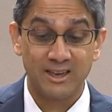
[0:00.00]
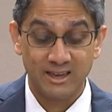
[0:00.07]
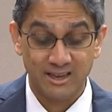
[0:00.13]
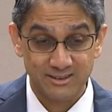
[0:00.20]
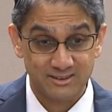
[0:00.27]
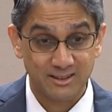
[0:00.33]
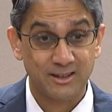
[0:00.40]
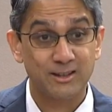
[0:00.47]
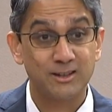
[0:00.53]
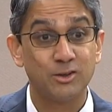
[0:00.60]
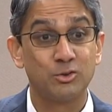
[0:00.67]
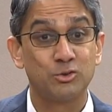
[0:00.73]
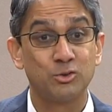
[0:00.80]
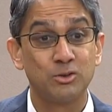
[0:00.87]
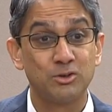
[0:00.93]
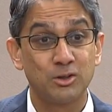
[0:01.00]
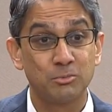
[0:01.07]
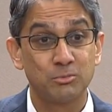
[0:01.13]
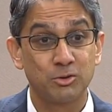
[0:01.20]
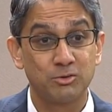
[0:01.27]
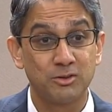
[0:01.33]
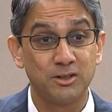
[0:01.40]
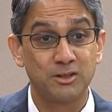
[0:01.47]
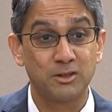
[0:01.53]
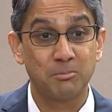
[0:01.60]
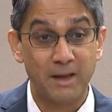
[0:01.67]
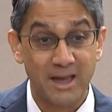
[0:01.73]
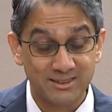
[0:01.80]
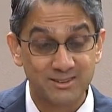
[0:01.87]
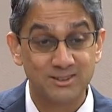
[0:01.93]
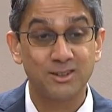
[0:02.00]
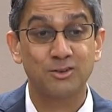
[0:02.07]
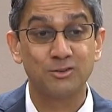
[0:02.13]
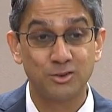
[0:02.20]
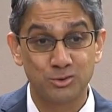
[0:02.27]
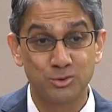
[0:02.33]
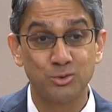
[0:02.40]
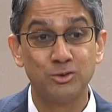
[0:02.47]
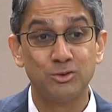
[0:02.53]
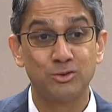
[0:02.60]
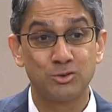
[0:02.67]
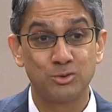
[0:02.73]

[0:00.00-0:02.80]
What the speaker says: And secondly, also in terms of the capacity of the students